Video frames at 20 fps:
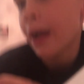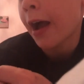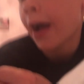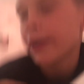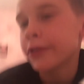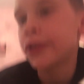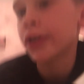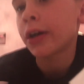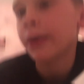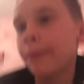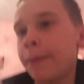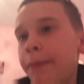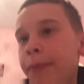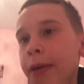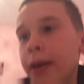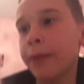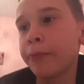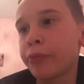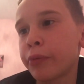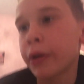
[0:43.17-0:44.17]
I took a
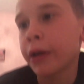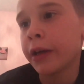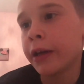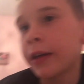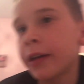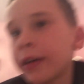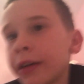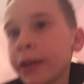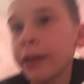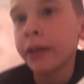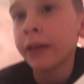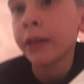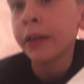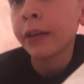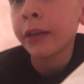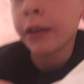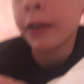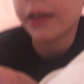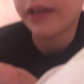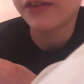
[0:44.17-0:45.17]
big break
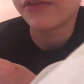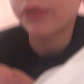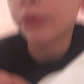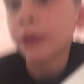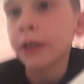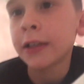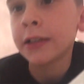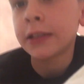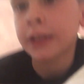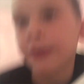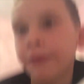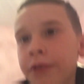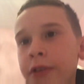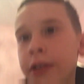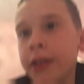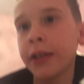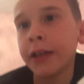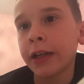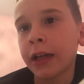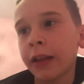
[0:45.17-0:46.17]
in
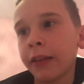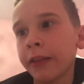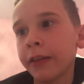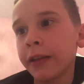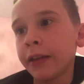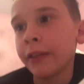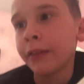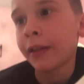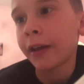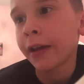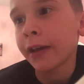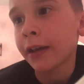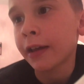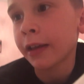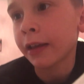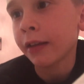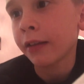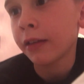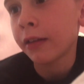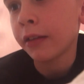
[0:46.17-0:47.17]
2017 uh, in like
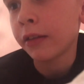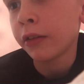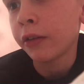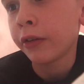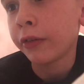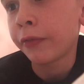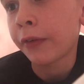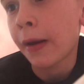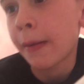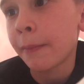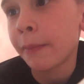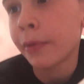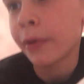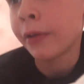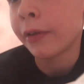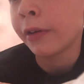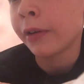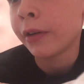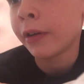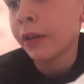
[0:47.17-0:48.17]

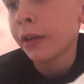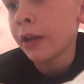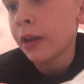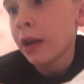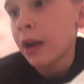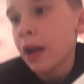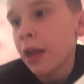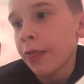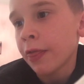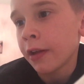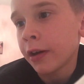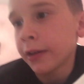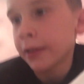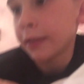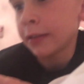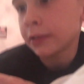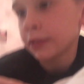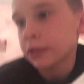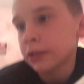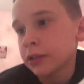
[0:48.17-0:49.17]
November. that I
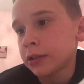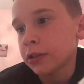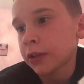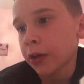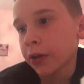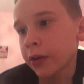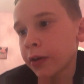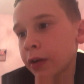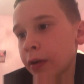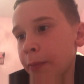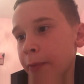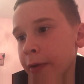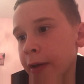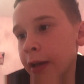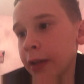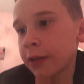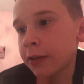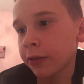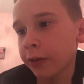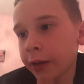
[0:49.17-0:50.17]
didn't start it up
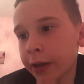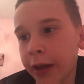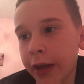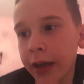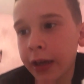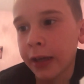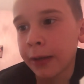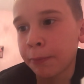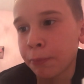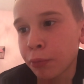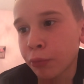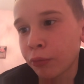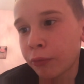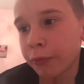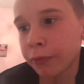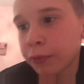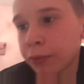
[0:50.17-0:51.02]
again till like April